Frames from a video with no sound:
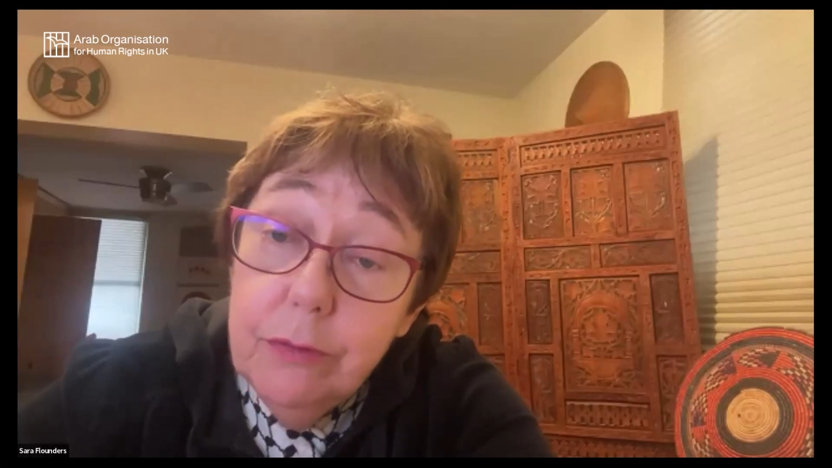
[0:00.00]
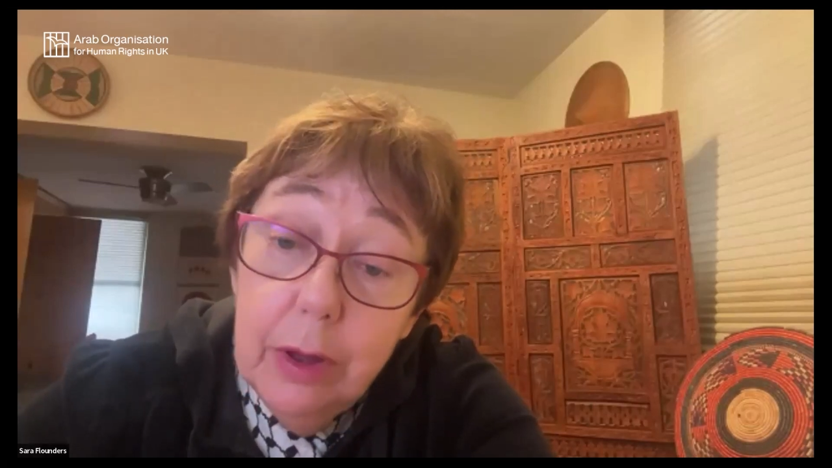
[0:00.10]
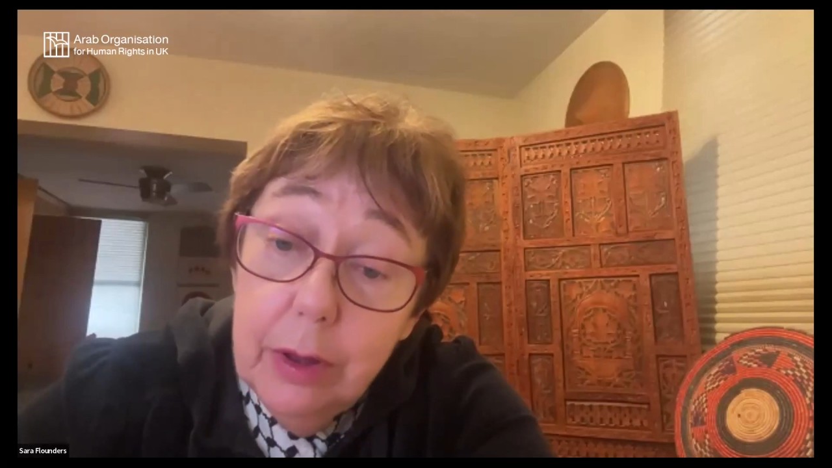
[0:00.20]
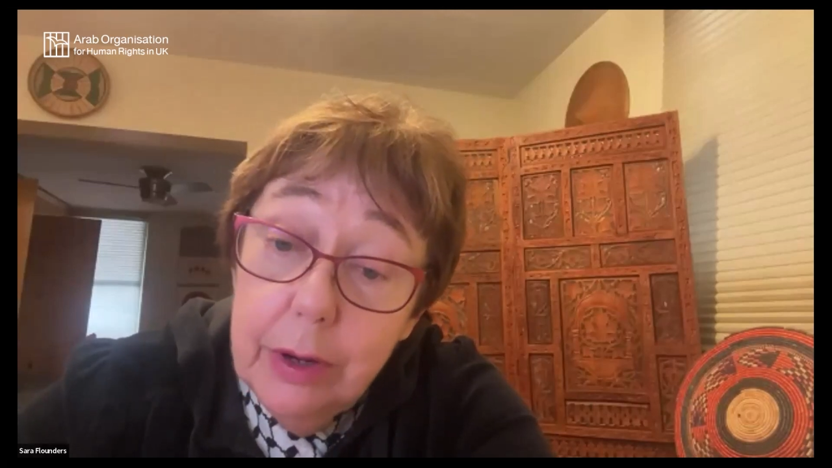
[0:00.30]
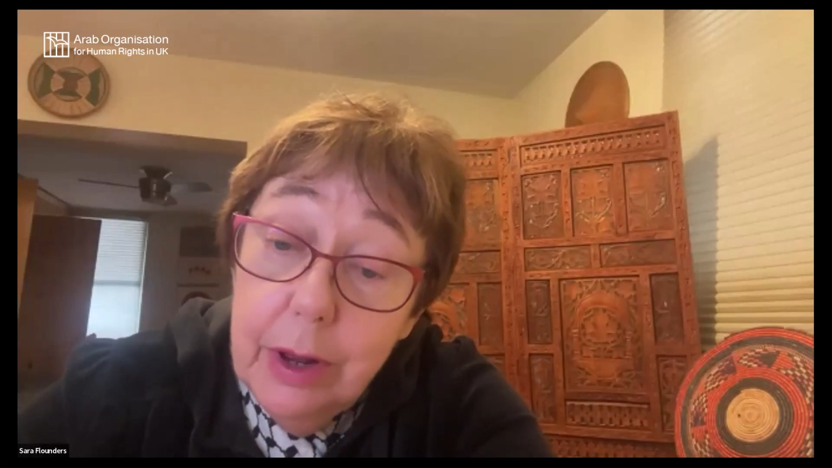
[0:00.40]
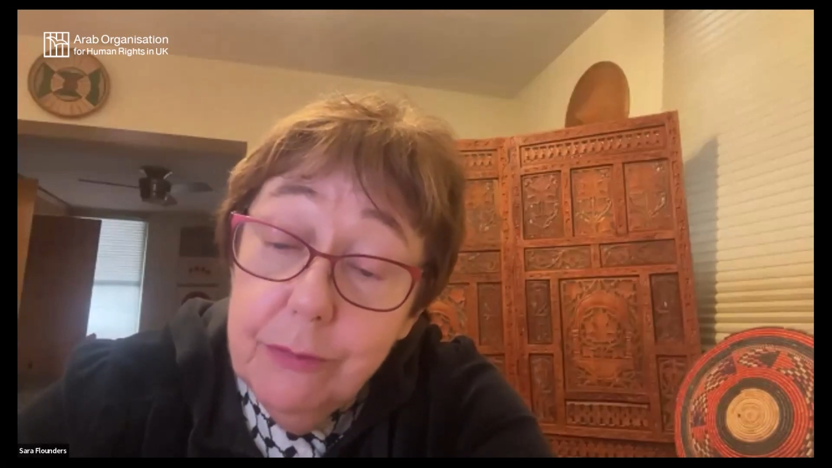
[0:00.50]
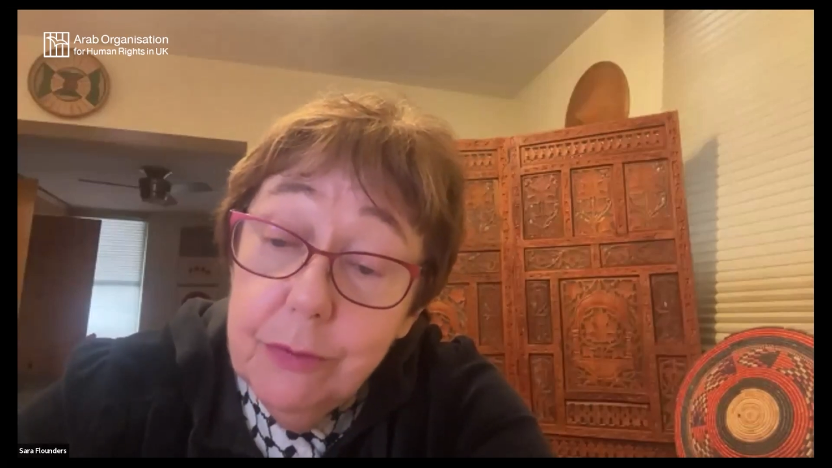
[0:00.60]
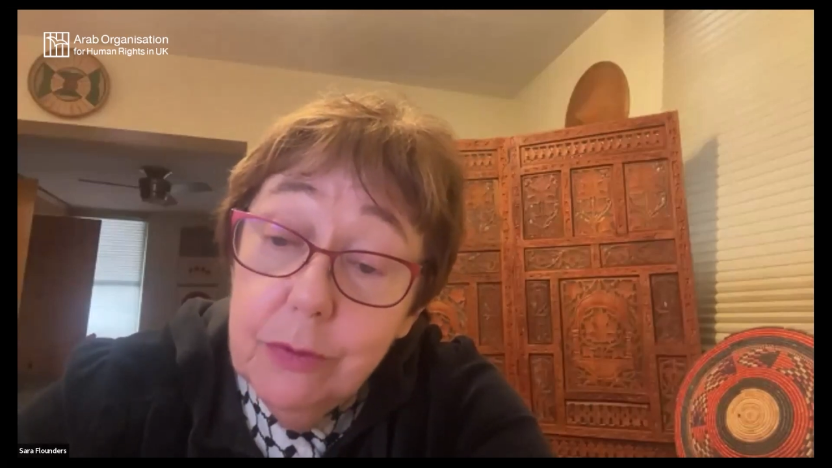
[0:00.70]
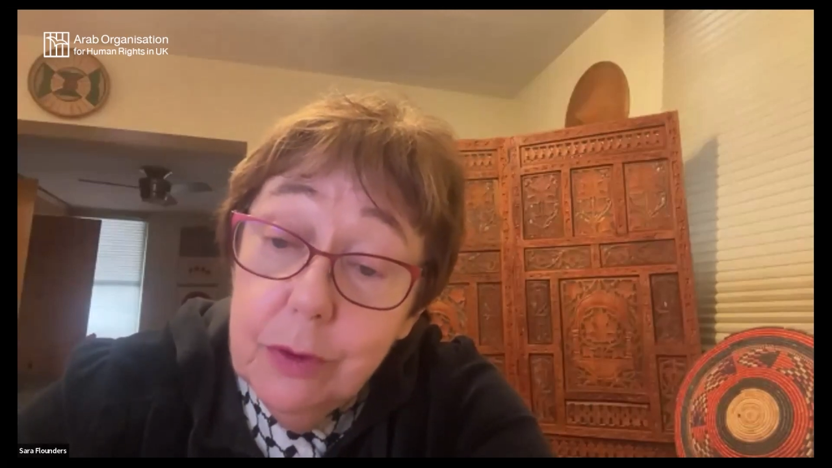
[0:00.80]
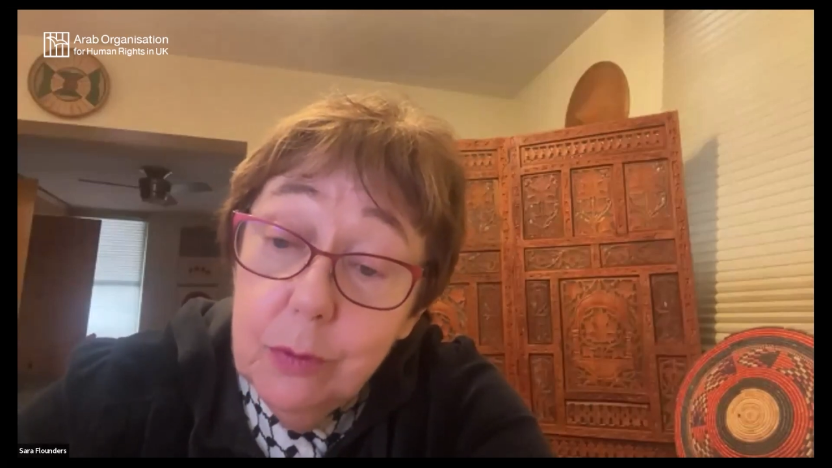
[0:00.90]
an
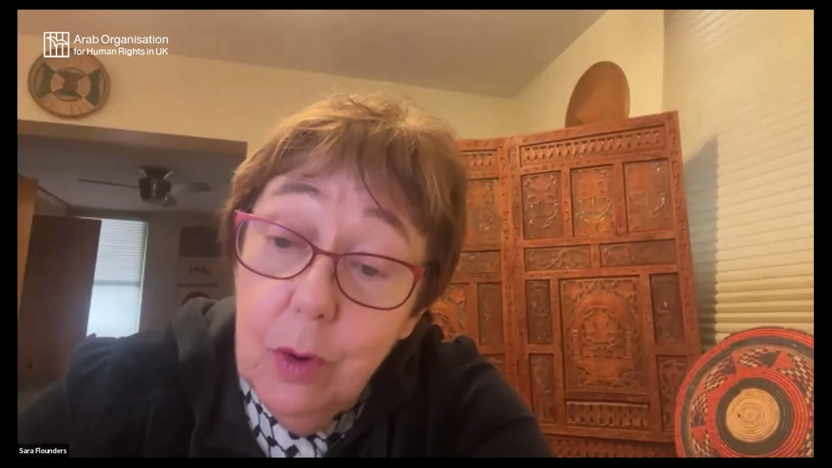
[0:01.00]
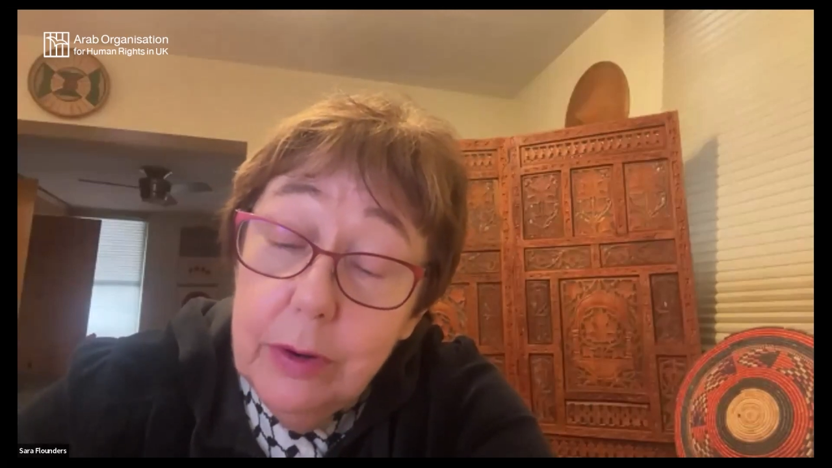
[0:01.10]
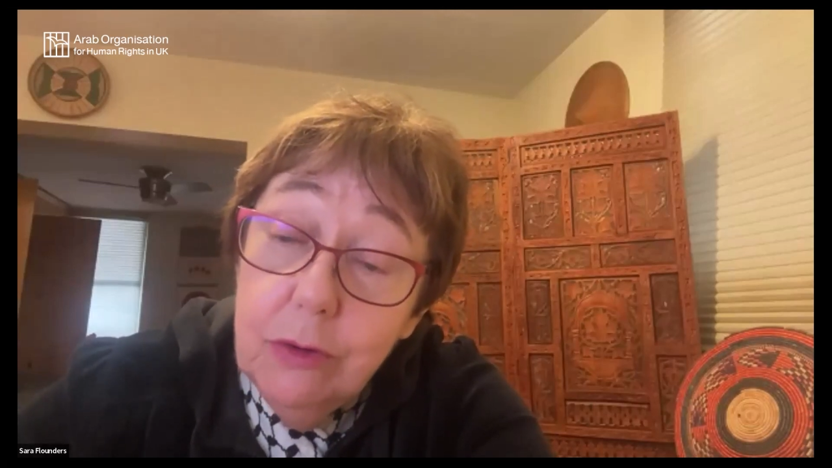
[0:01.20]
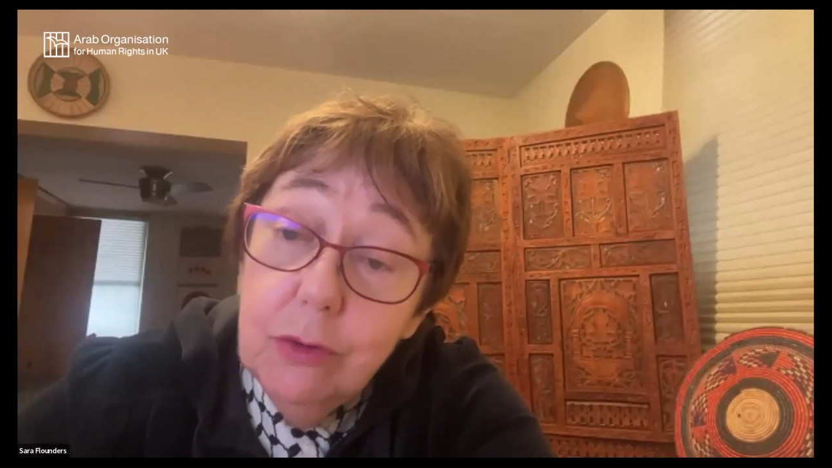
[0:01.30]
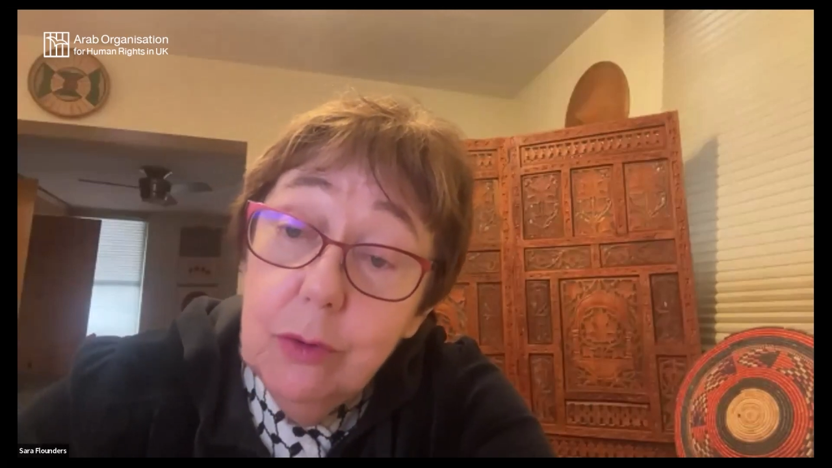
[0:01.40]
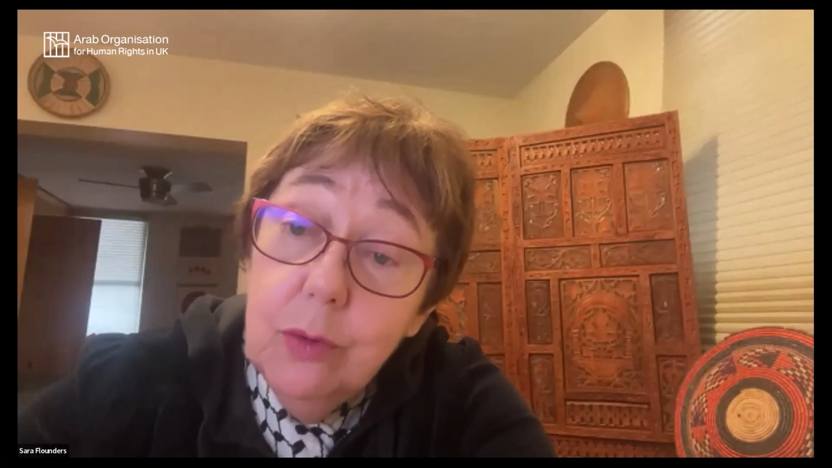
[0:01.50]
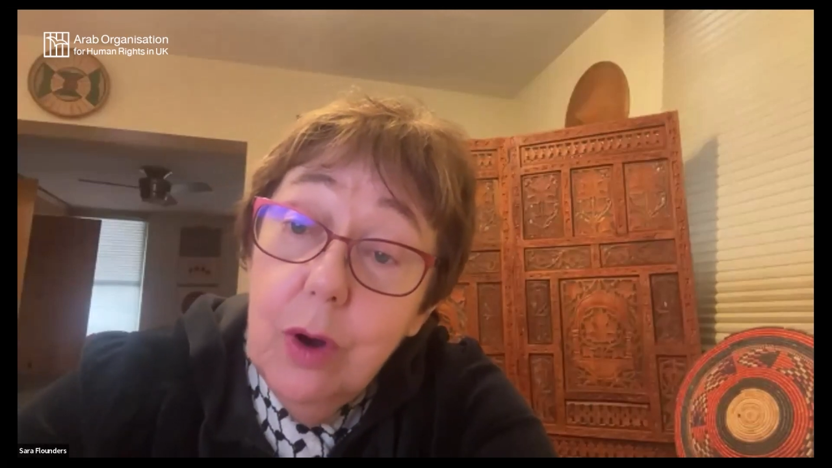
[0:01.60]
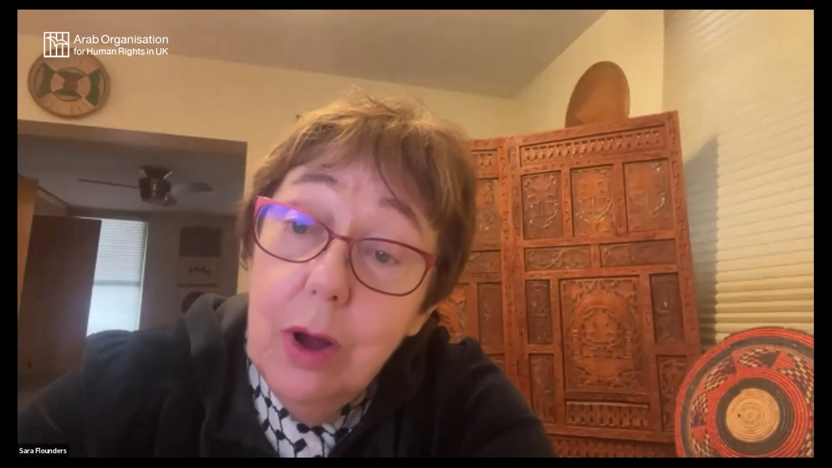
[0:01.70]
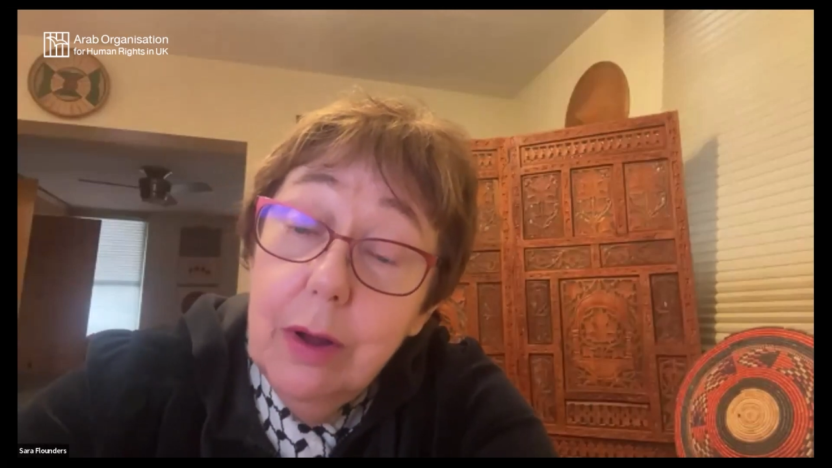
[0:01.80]
effort that went to